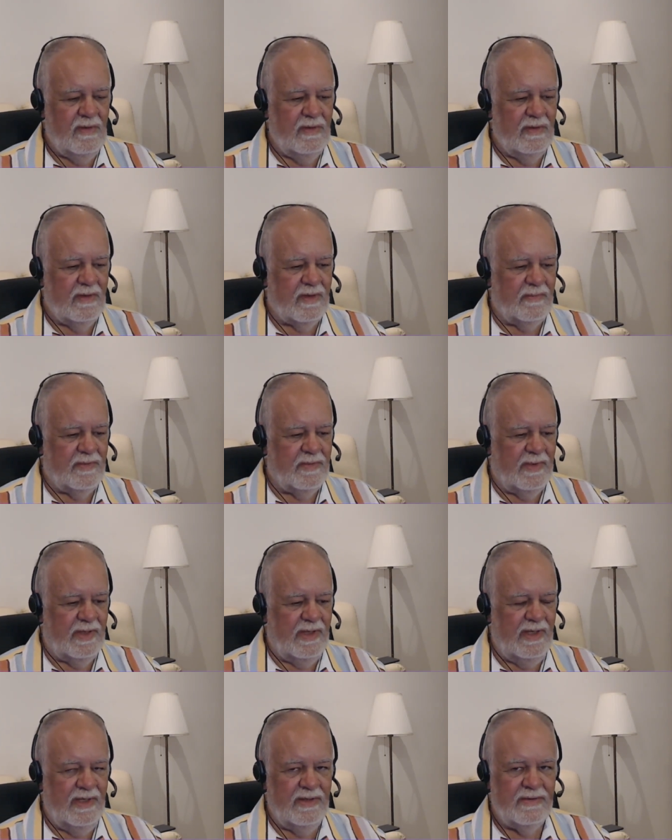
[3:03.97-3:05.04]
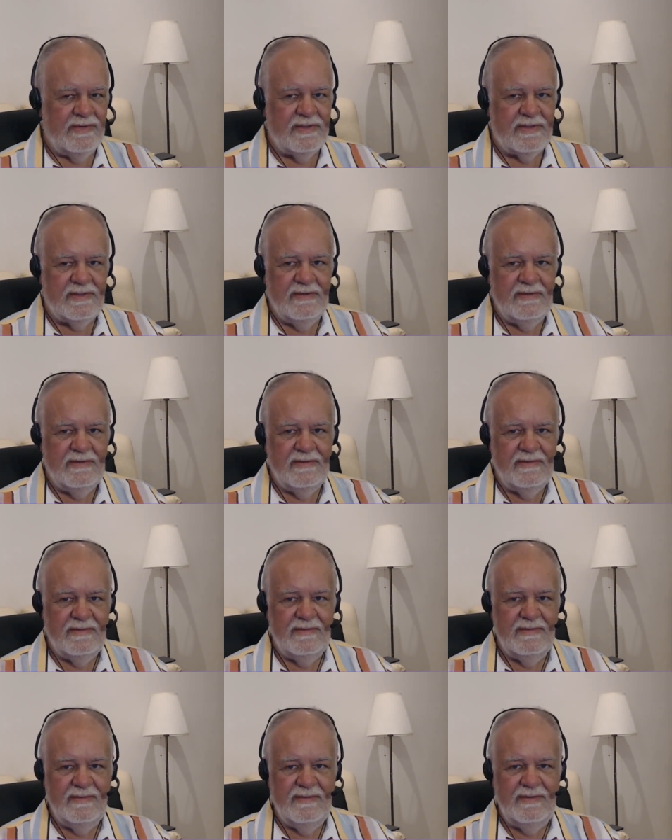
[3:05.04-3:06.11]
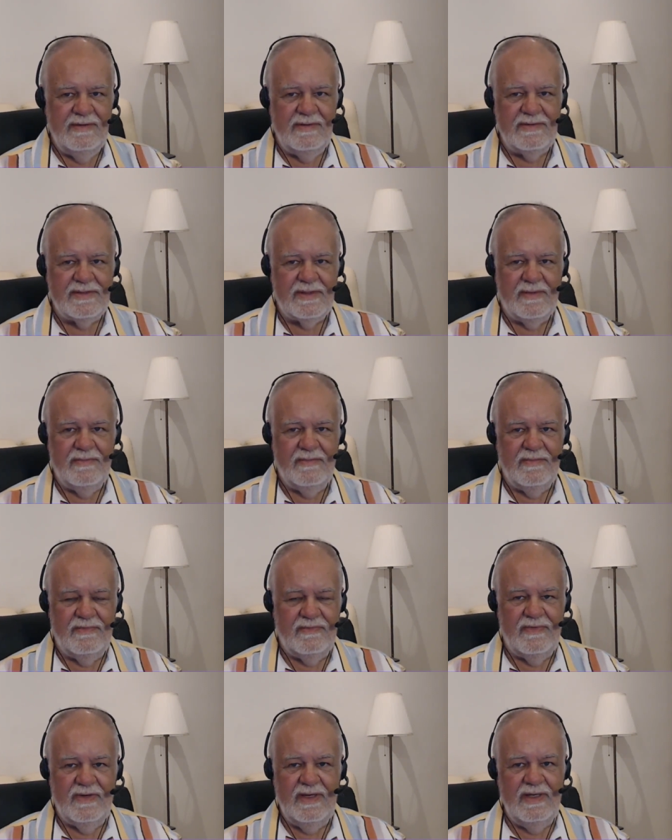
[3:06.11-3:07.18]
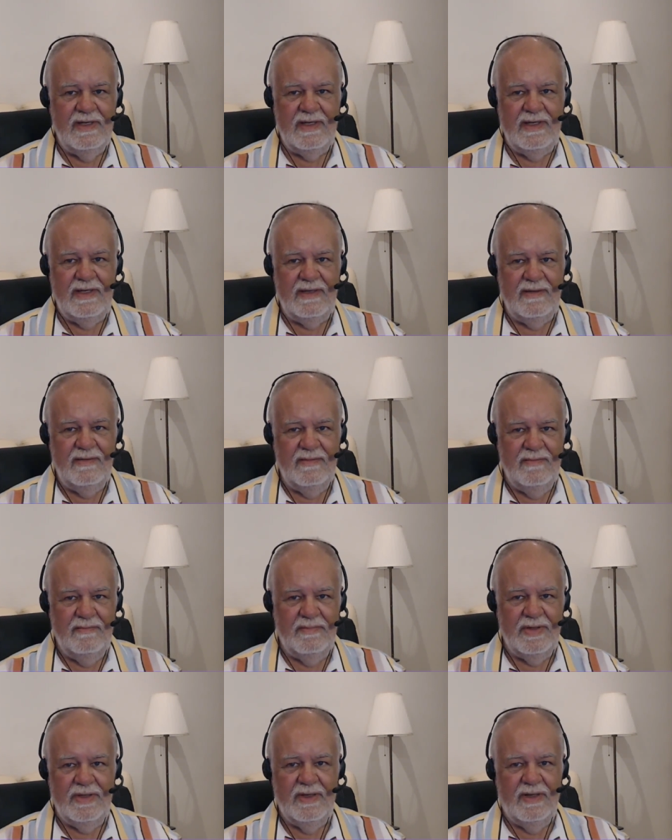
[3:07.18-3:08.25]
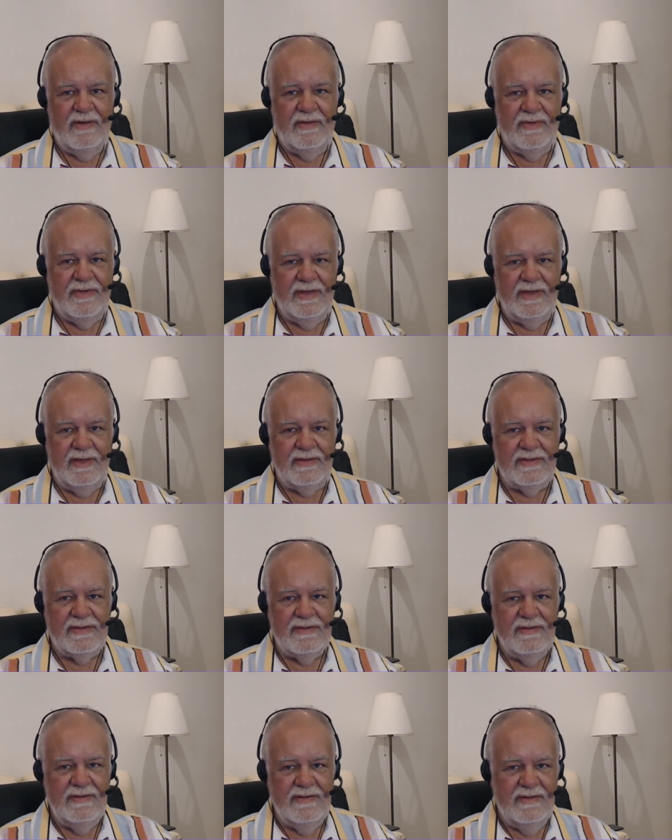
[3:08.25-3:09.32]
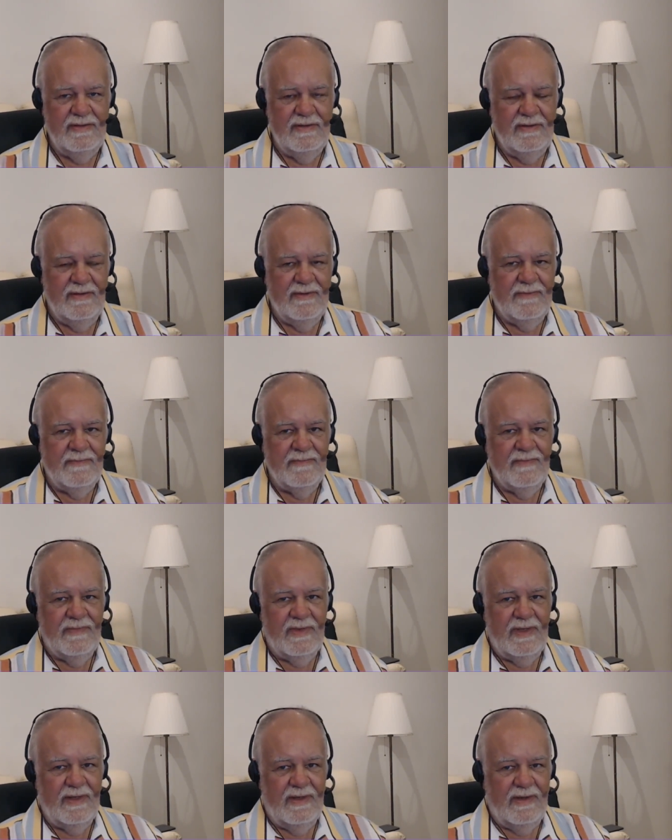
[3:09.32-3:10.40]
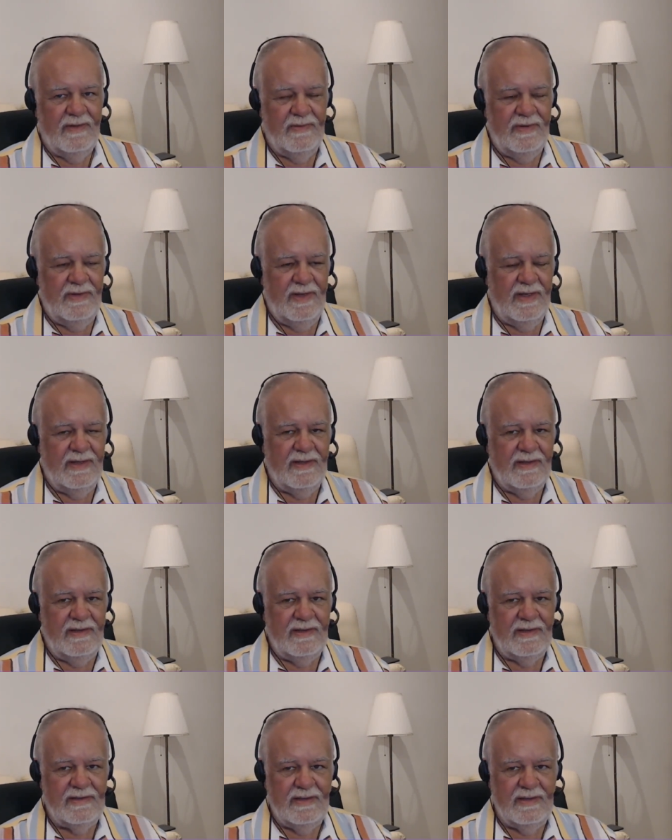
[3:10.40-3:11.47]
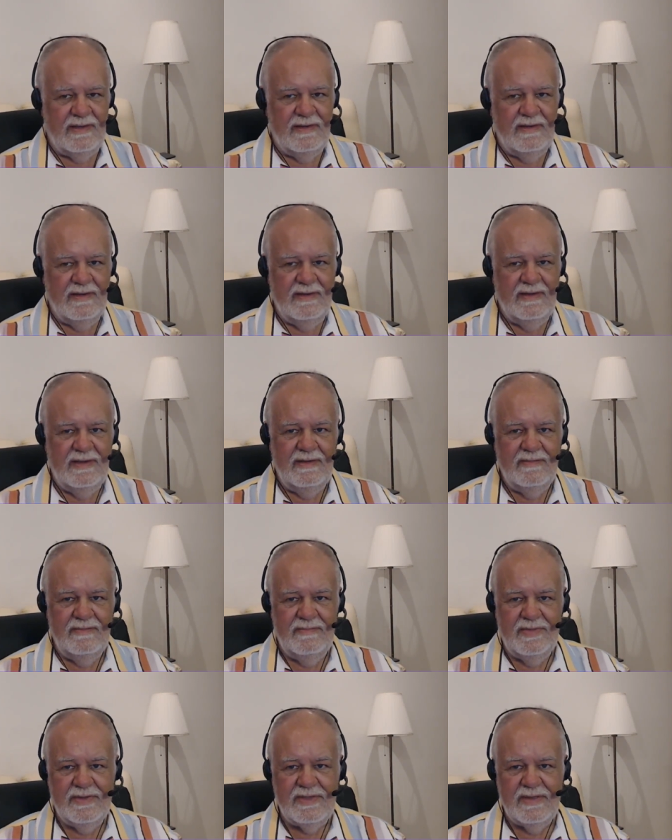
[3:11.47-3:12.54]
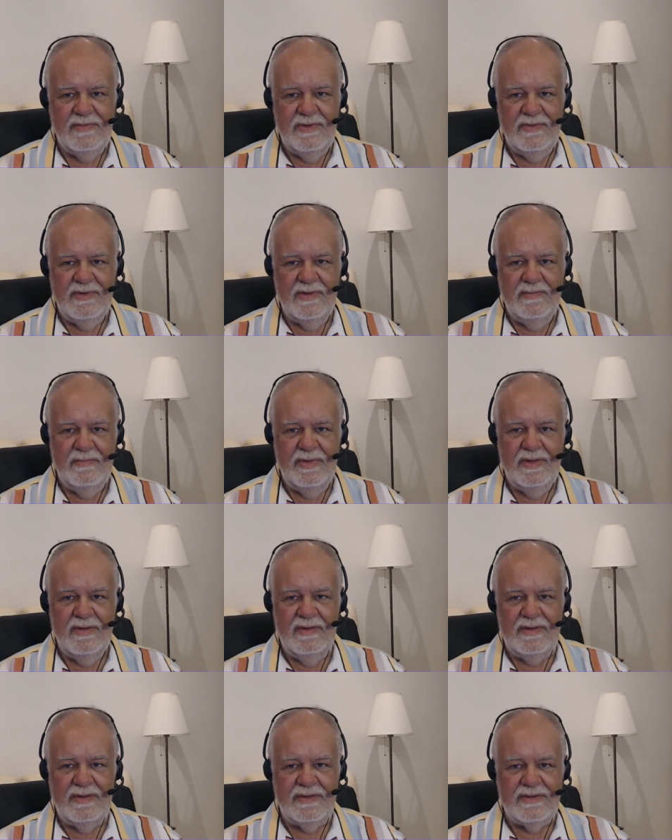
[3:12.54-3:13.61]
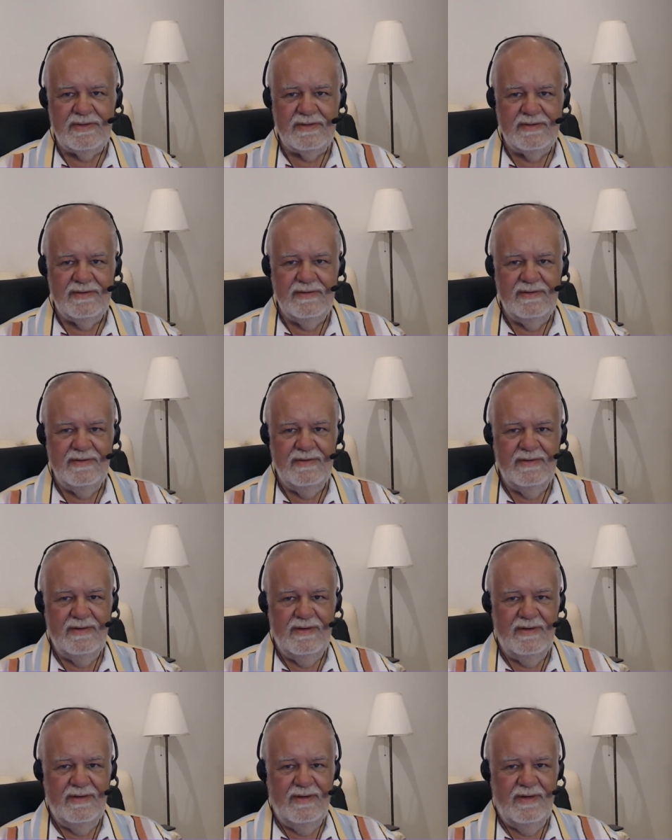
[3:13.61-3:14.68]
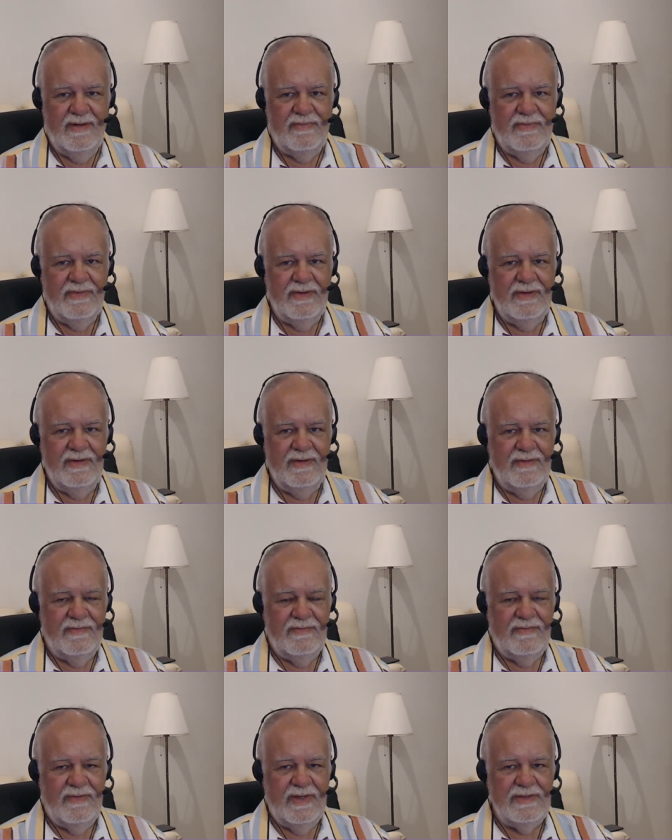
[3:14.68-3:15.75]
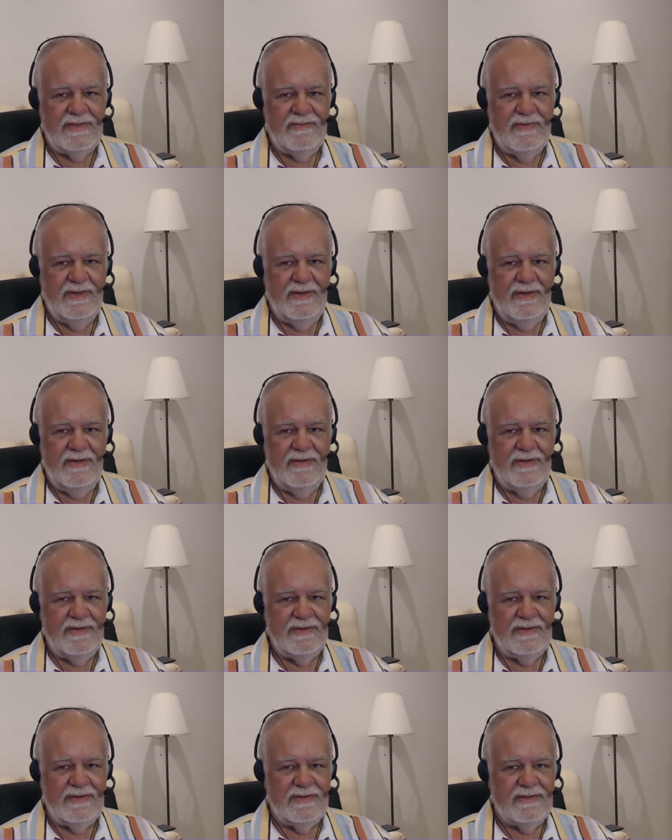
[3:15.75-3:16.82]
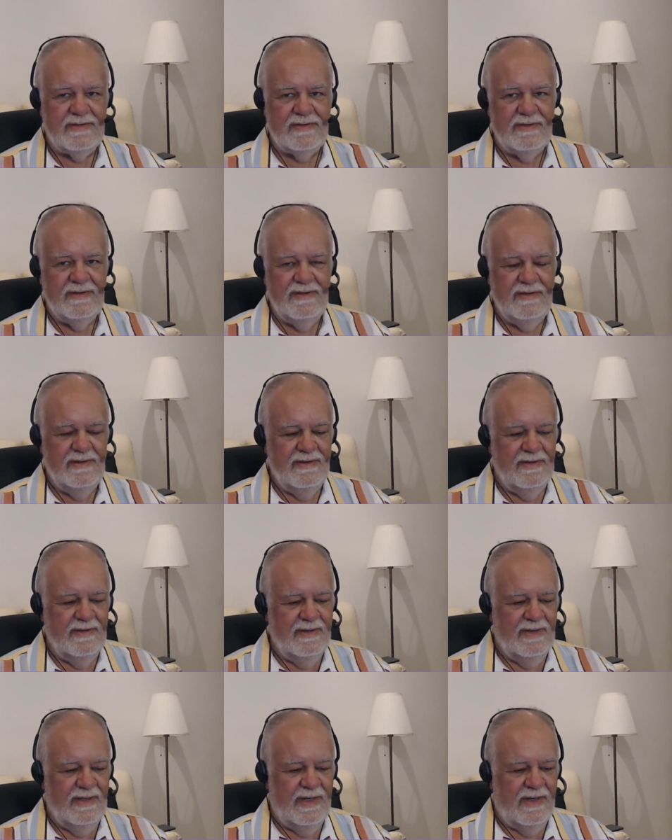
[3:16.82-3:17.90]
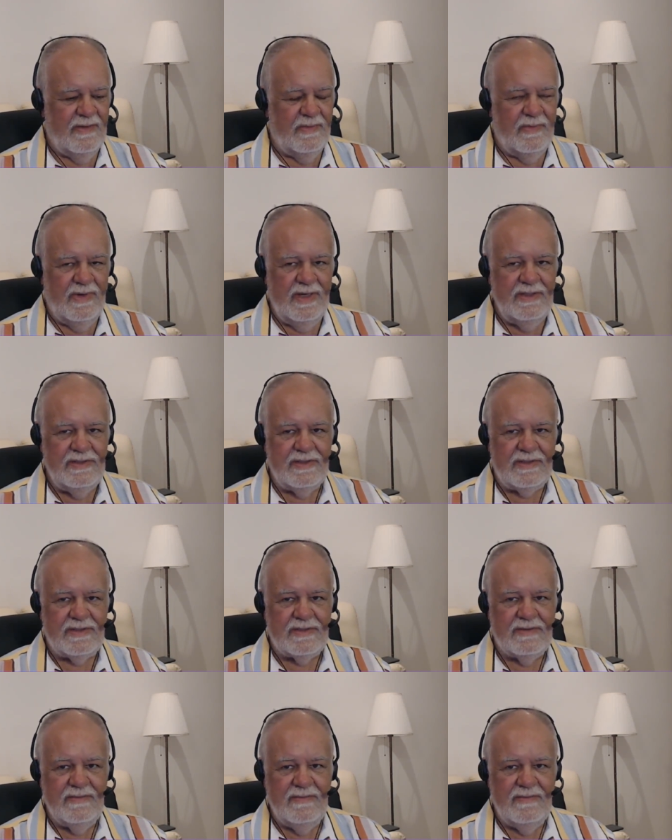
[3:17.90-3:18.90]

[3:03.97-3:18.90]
Come to my house, do some fairly banal things with the air conditioning, and then present me with a bill that's off the face of the earth. It's just outrageous.